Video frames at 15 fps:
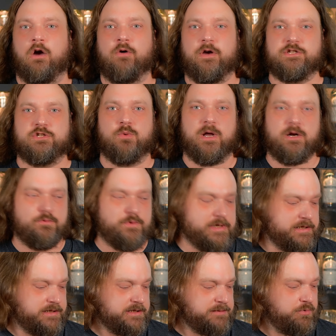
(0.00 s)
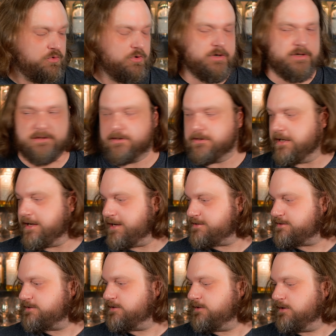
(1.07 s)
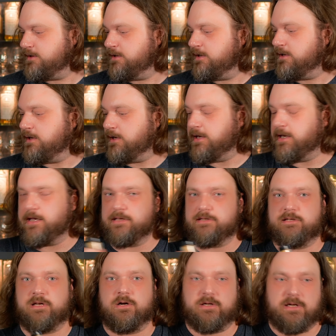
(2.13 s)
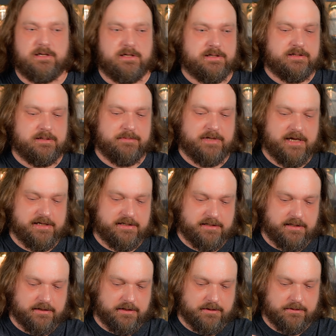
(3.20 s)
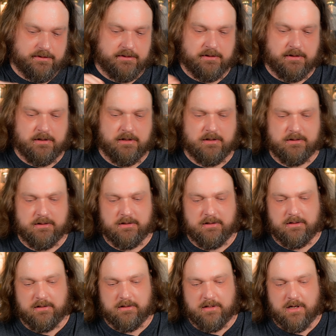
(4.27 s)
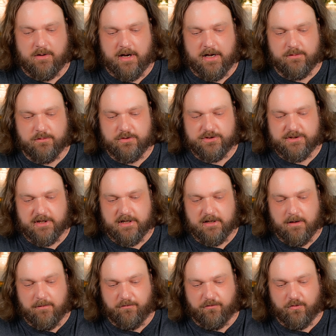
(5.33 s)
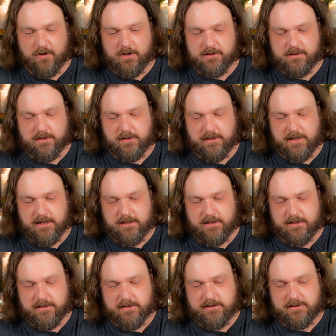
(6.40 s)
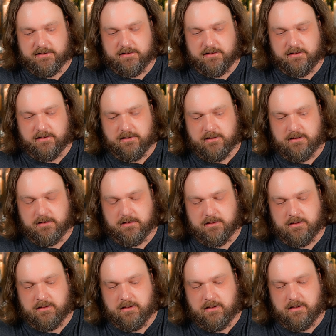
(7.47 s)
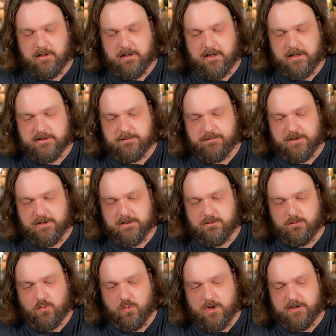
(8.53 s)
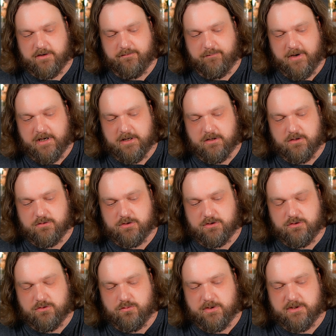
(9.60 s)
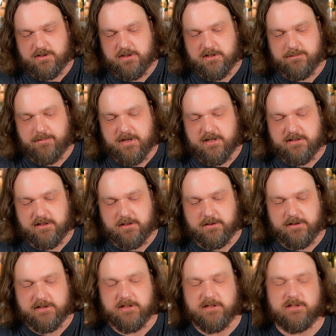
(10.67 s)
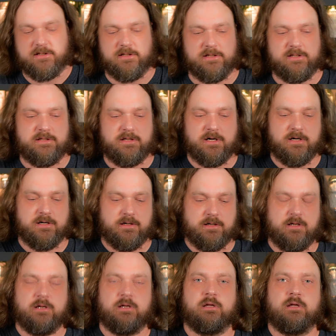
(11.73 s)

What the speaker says: All right, so why don't we get this poured in the glass and start getting some tasting notes. Now, I will say up front that this has been one of my go-to whiskeys basically since the start